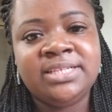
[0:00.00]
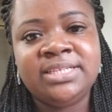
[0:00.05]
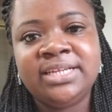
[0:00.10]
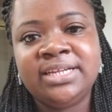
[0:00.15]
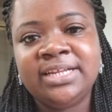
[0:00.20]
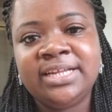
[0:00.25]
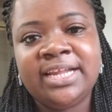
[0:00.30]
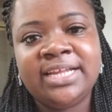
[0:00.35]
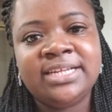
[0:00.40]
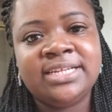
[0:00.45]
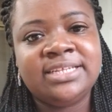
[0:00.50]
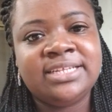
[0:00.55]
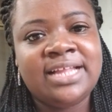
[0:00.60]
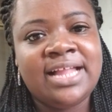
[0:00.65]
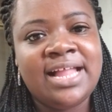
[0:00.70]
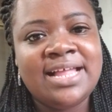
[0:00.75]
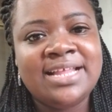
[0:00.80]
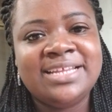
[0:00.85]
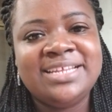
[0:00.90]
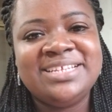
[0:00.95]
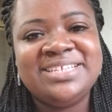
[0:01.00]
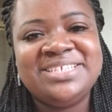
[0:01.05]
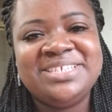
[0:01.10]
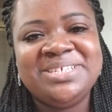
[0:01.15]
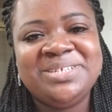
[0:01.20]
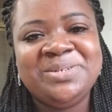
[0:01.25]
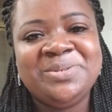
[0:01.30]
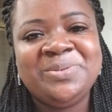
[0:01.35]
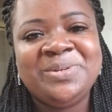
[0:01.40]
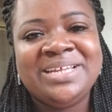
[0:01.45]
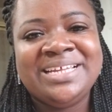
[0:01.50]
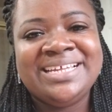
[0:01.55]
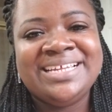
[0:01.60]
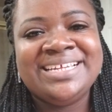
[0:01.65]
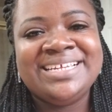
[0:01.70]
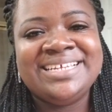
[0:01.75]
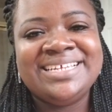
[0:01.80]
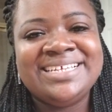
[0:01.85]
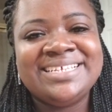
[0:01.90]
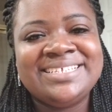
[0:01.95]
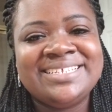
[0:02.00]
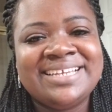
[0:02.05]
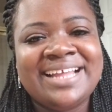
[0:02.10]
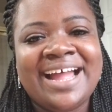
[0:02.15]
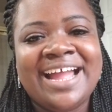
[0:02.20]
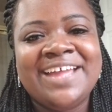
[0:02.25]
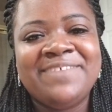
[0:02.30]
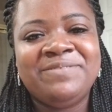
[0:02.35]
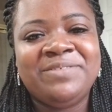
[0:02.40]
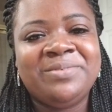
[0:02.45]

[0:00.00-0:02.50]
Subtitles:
to dedicate a lot into his life.